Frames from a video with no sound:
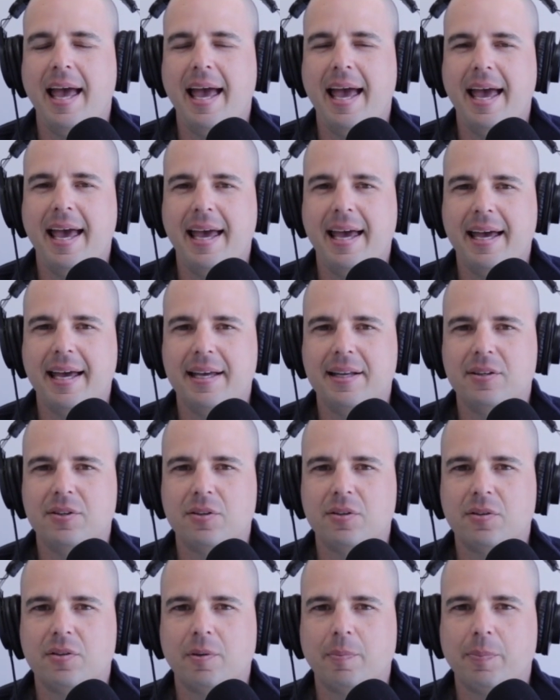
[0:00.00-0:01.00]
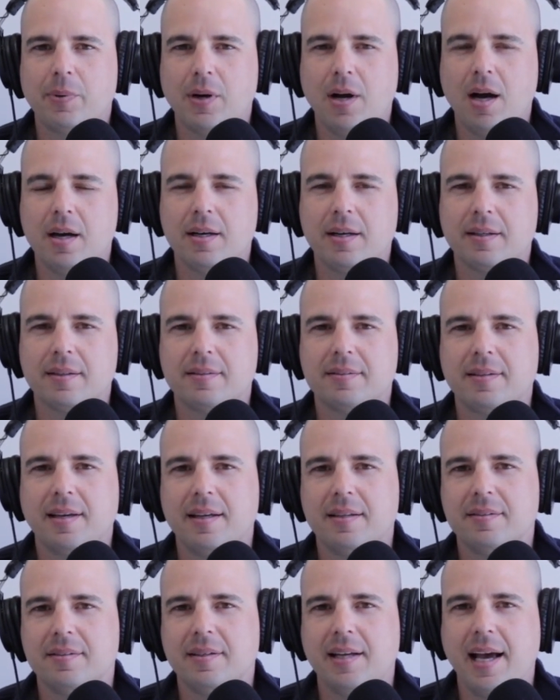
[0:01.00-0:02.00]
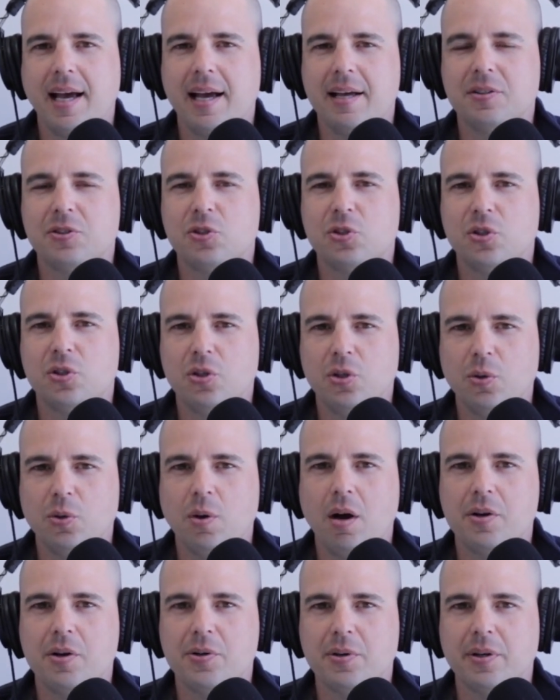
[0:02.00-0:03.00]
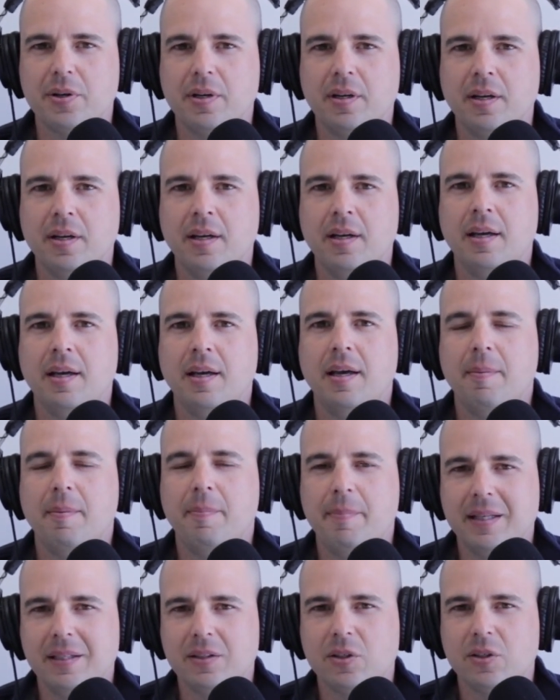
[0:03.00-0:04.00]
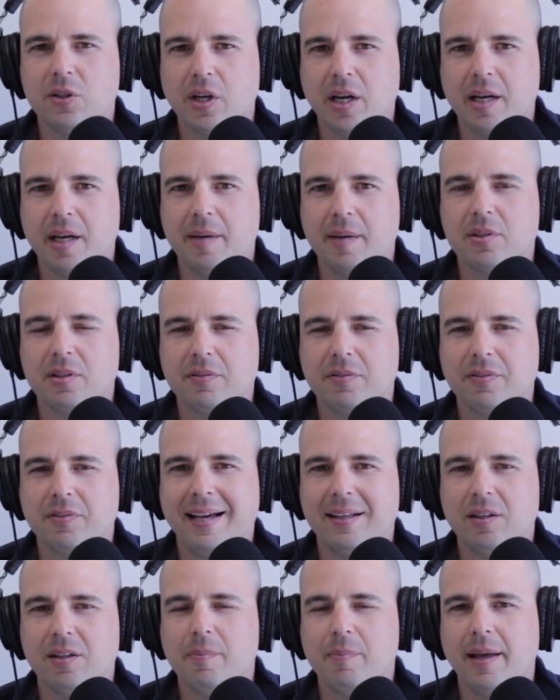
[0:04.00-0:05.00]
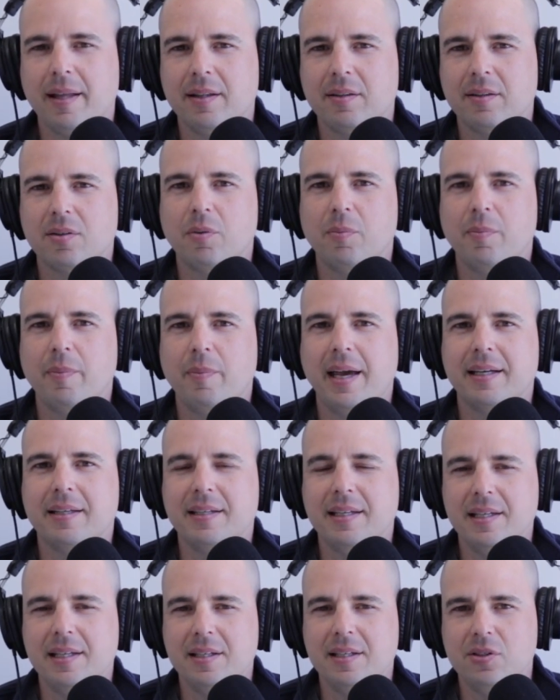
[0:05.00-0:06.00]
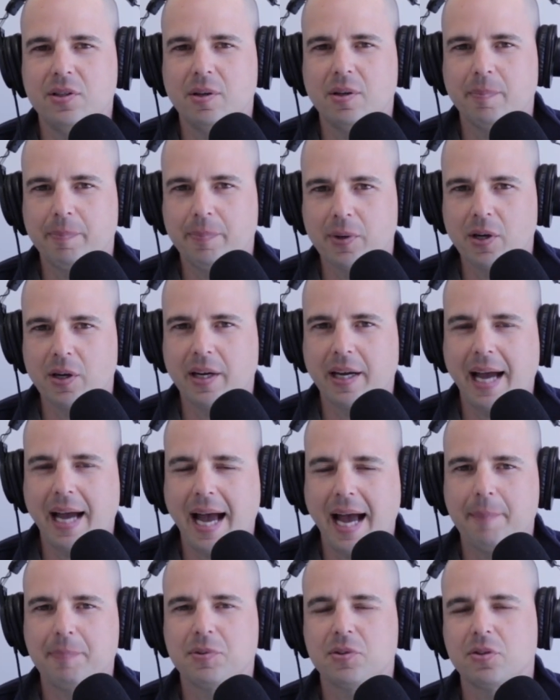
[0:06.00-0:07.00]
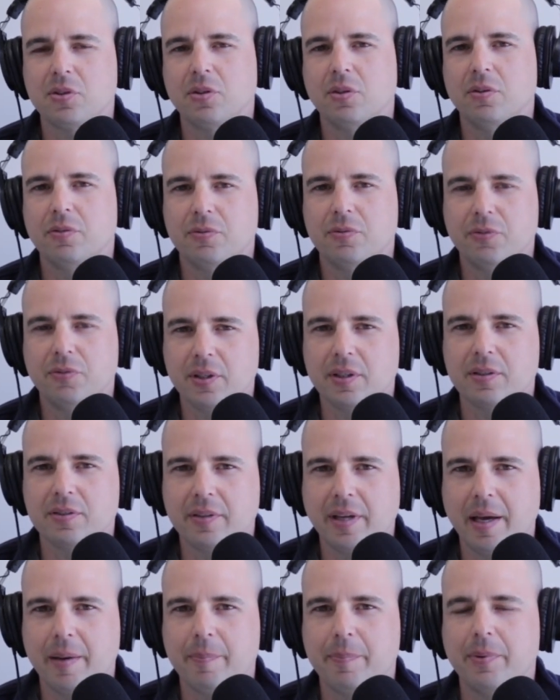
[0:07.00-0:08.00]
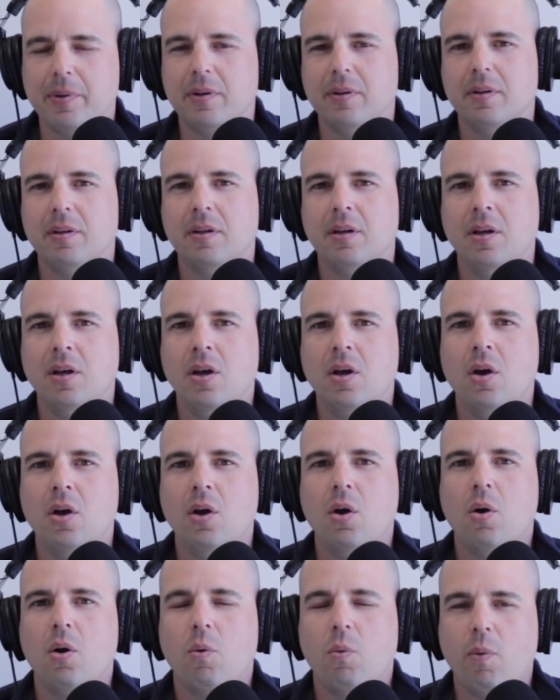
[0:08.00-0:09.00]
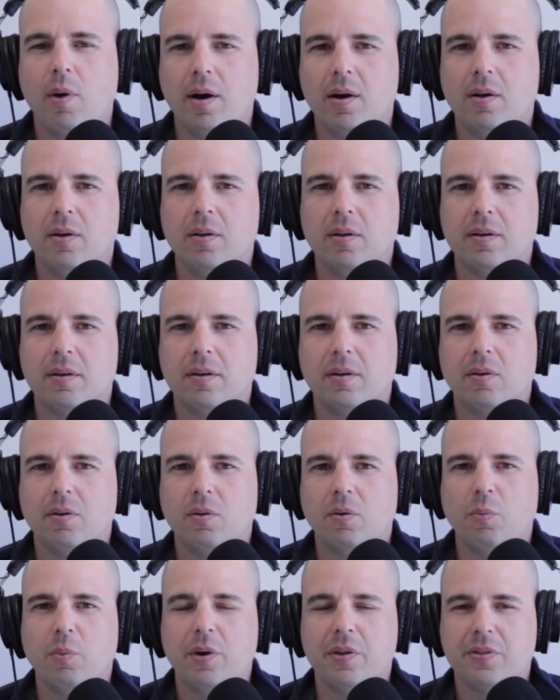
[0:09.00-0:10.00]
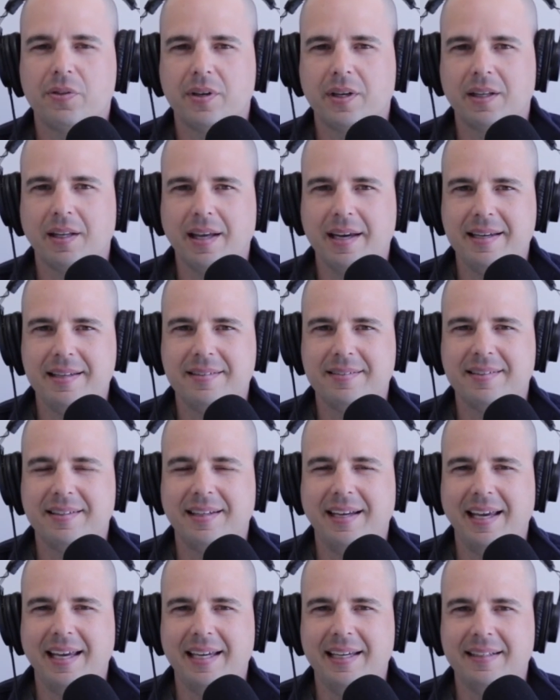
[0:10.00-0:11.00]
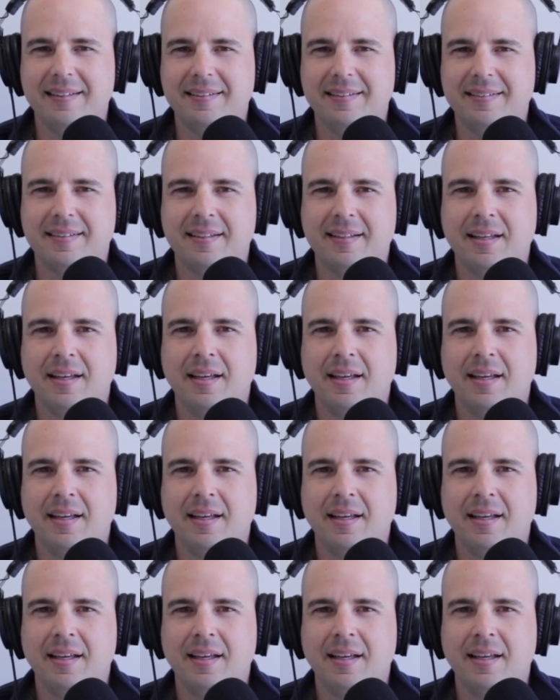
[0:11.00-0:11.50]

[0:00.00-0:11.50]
and the product says it has 200 milligrams of elemental magnesium per capsule, for example. Well, with glycinate,